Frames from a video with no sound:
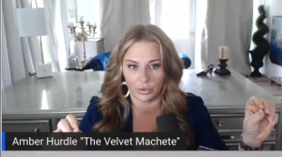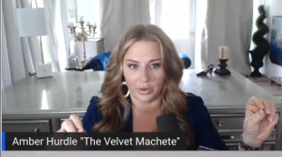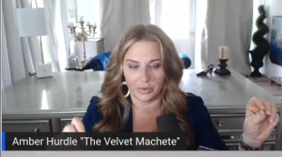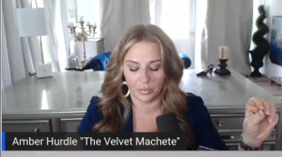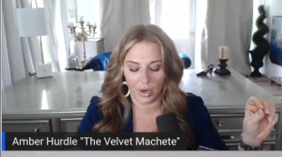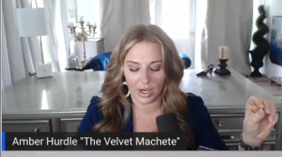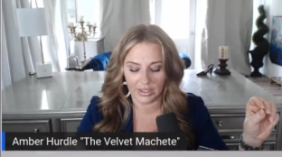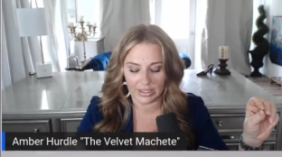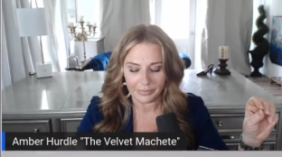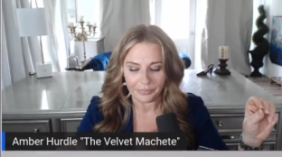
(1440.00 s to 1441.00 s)
her I was
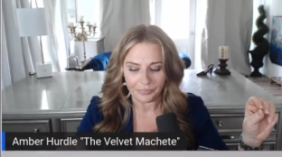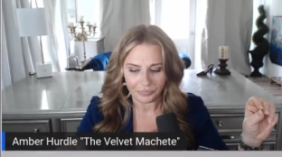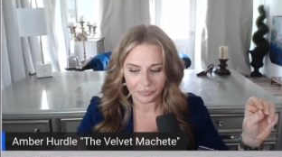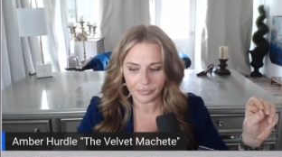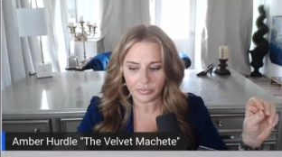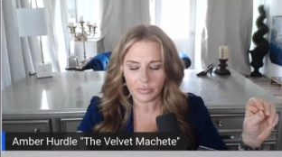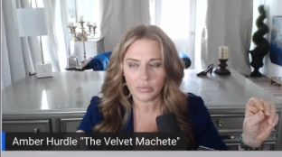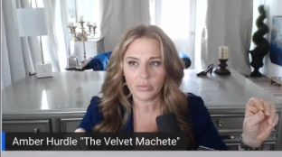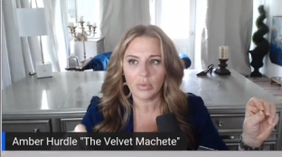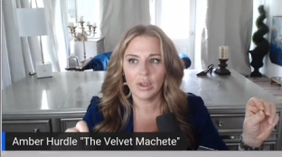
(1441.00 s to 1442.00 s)
pregnant,
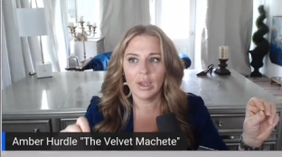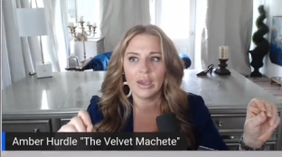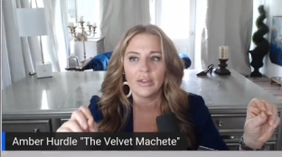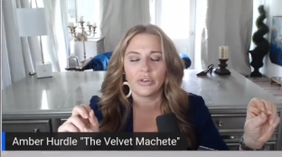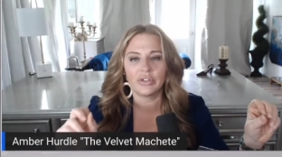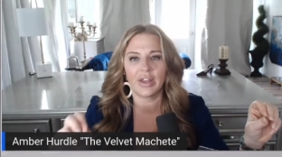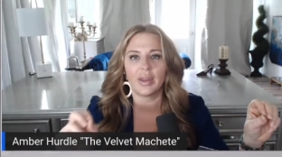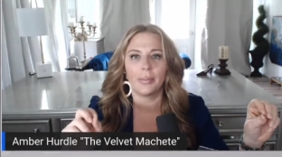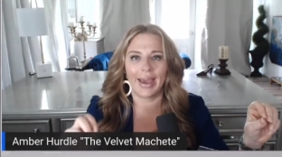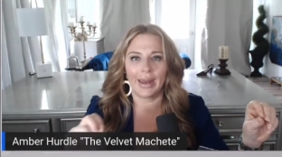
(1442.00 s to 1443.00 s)
there's
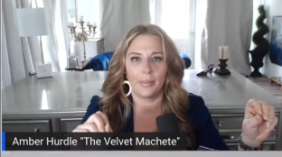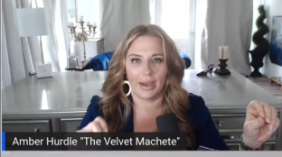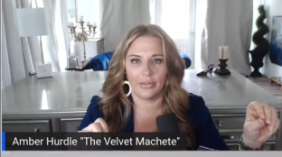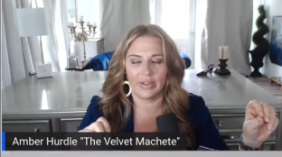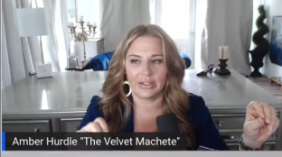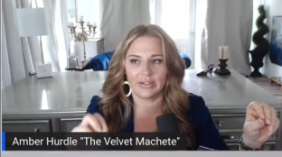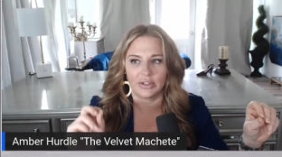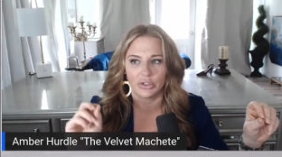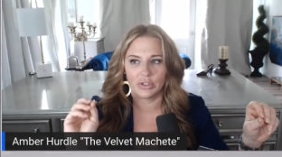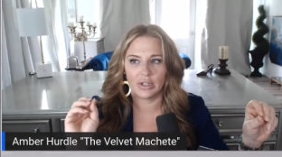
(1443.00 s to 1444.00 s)
nothing bad about this.
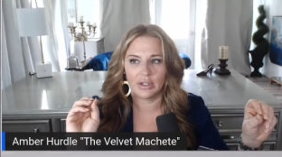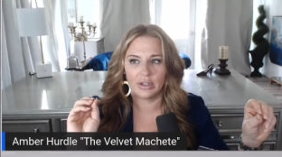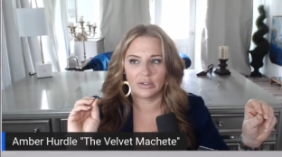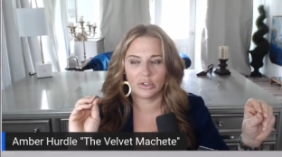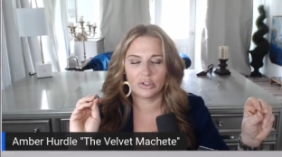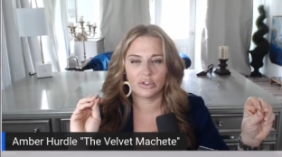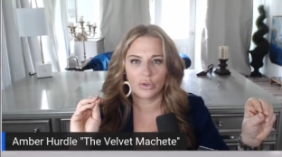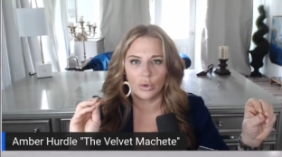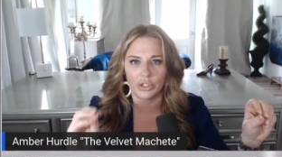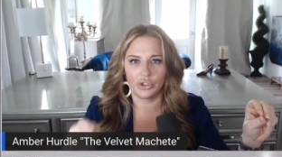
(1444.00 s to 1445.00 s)
There's this is
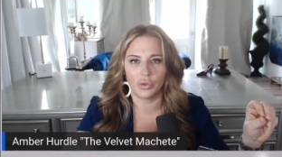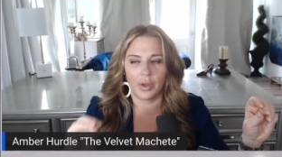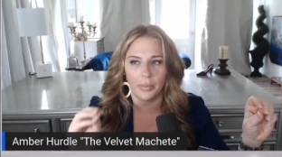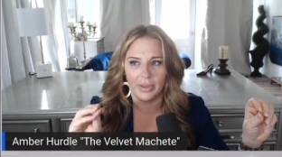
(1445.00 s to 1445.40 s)
only joy.